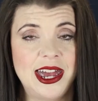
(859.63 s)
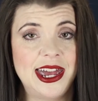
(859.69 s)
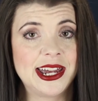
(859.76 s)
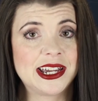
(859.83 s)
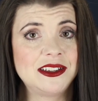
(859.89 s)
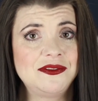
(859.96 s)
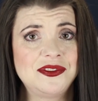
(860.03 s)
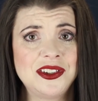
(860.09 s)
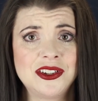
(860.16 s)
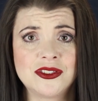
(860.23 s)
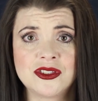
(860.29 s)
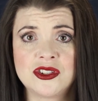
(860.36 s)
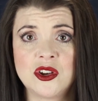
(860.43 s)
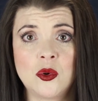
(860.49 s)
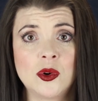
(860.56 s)
It can feel
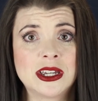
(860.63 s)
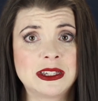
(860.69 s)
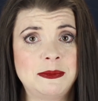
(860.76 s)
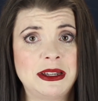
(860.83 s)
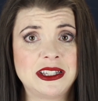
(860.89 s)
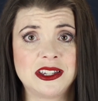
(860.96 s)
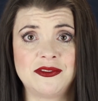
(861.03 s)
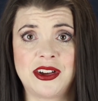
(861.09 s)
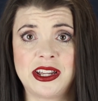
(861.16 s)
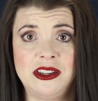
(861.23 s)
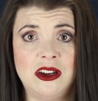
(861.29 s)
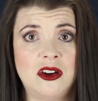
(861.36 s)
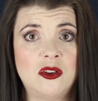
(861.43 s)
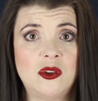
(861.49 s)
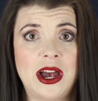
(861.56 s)
so expensive, I
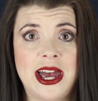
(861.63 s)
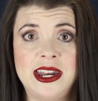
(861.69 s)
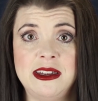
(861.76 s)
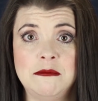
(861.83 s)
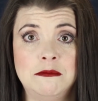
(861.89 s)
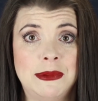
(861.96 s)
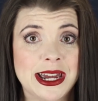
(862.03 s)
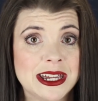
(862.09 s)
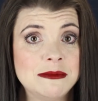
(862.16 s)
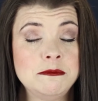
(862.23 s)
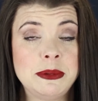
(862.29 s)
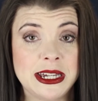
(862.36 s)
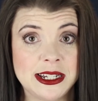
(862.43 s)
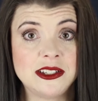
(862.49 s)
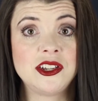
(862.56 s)
know, and it might
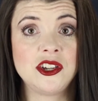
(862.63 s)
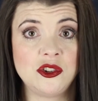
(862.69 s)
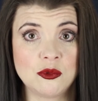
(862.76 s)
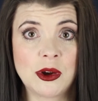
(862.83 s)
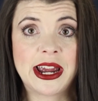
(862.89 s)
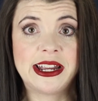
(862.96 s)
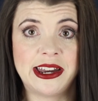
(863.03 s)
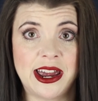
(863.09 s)
be to you right